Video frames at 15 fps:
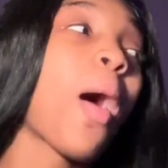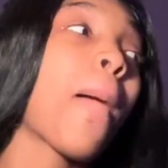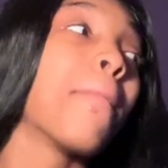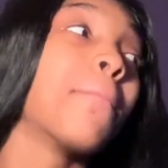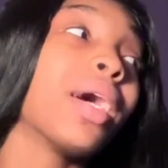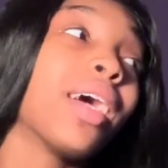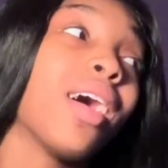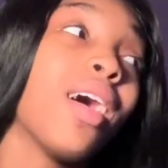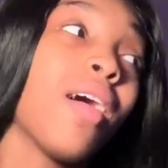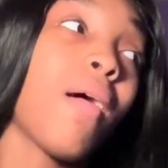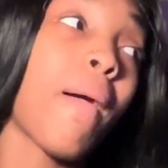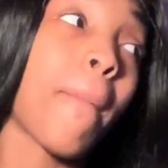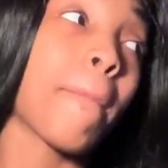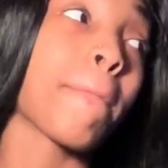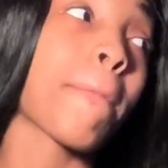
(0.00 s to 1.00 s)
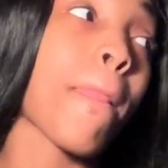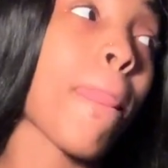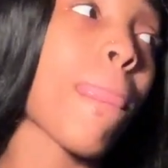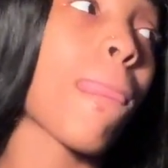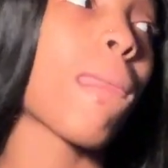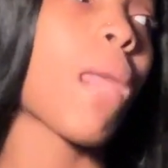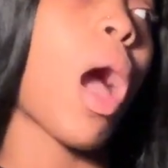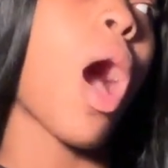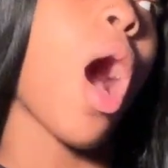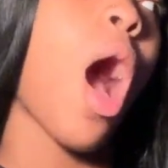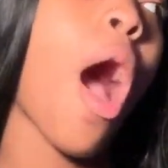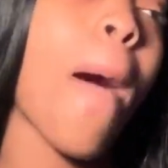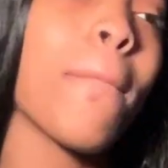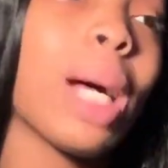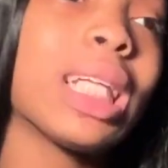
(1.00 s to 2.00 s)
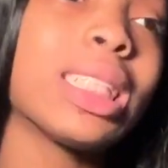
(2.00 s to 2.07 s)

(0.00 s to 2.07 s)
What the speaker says: But all my